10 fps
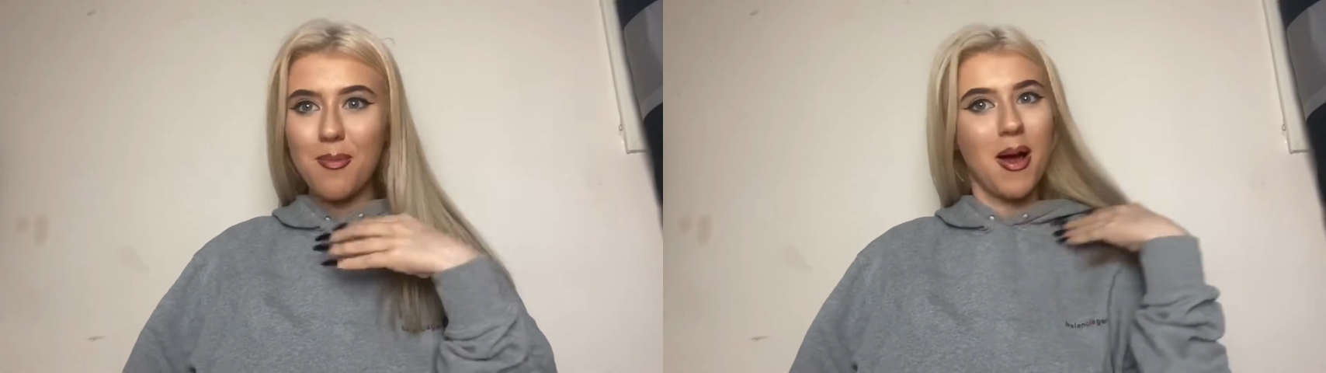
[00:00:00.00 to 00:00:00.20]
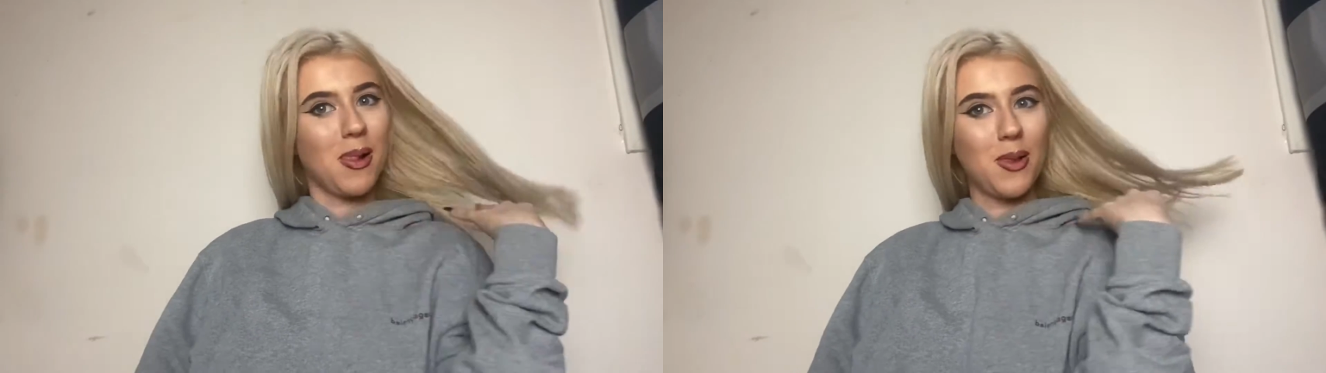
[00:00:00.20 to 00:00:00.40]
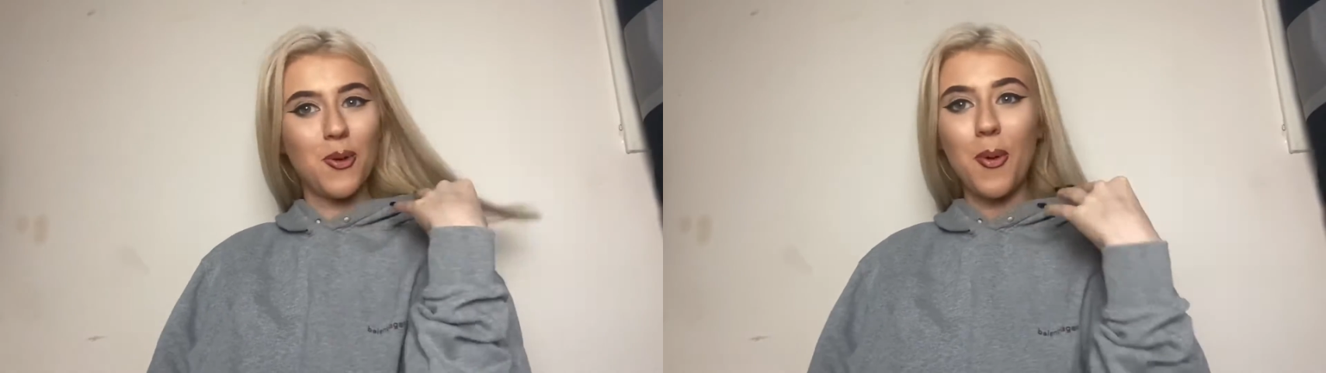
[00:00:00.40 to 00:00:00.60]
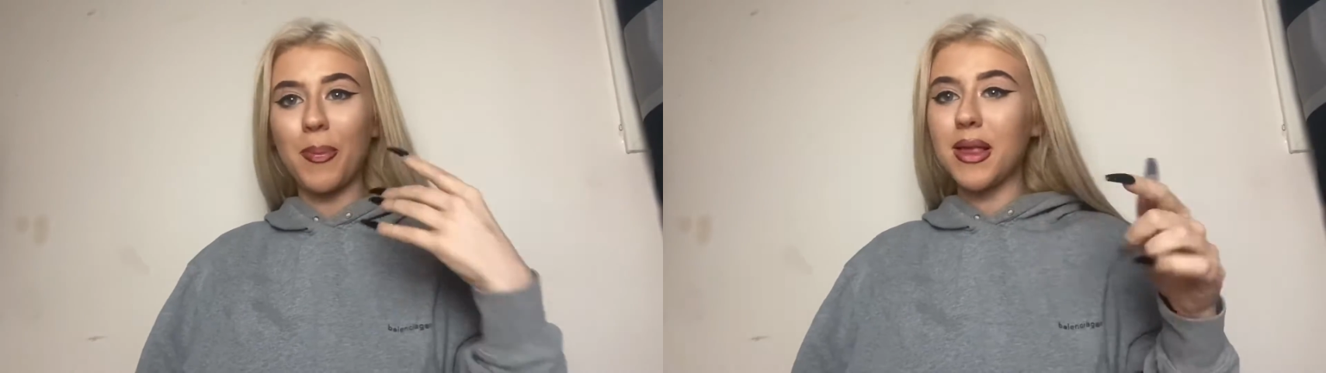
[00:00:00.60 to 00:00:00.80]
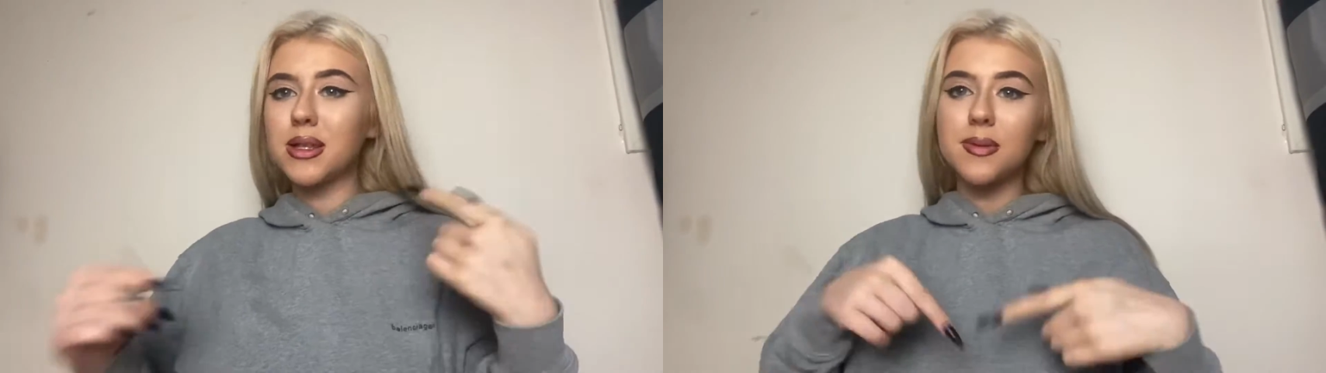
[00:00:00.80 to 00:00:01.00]
hello,
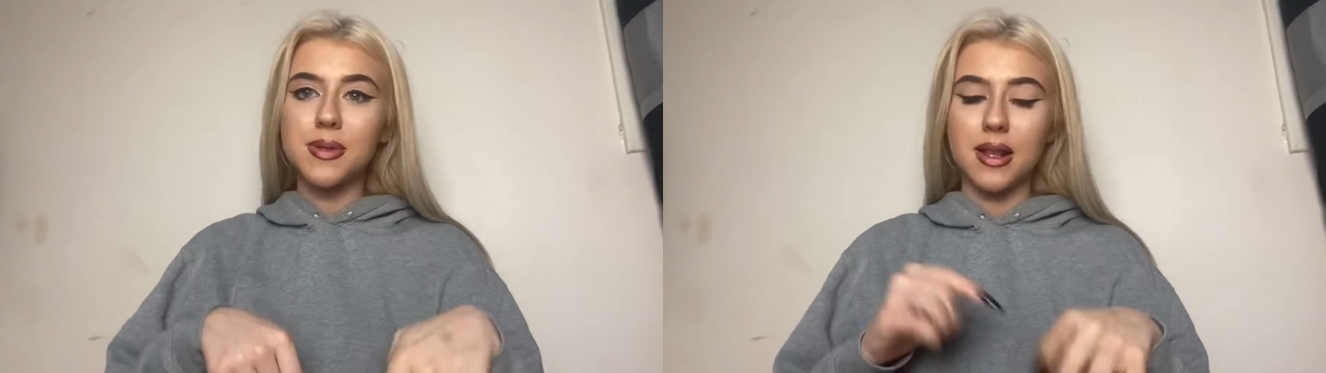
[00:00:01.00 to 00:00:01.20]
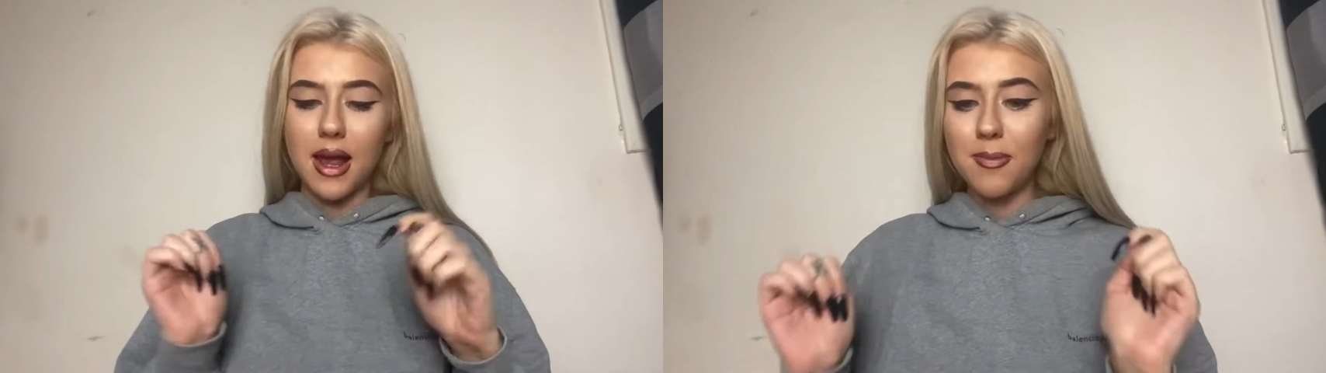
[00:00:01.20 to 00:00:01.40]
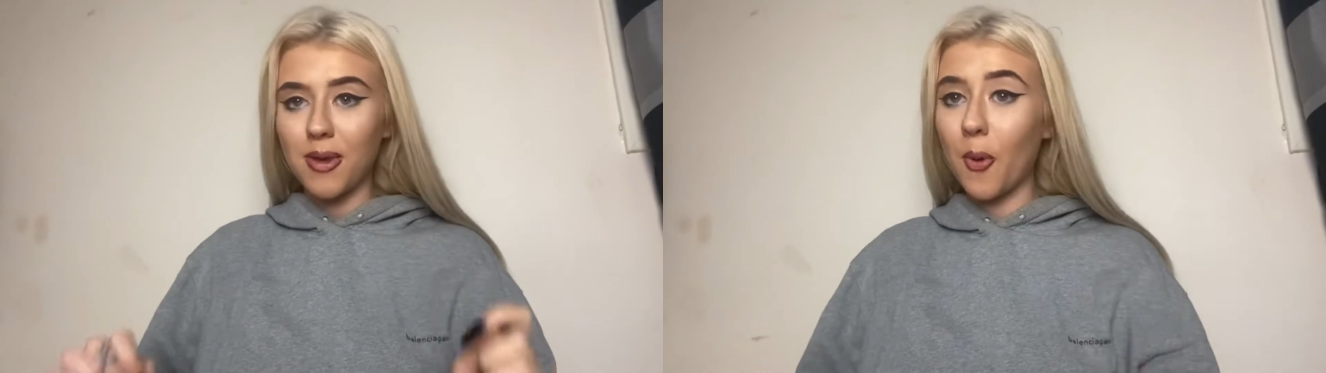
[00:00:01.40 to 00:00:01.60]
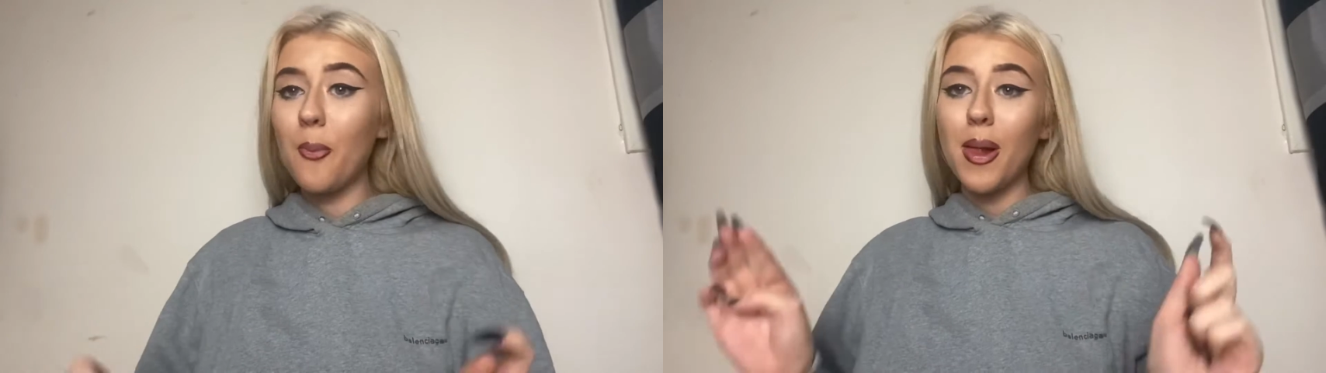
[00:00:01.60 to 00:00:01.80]
please subscribe down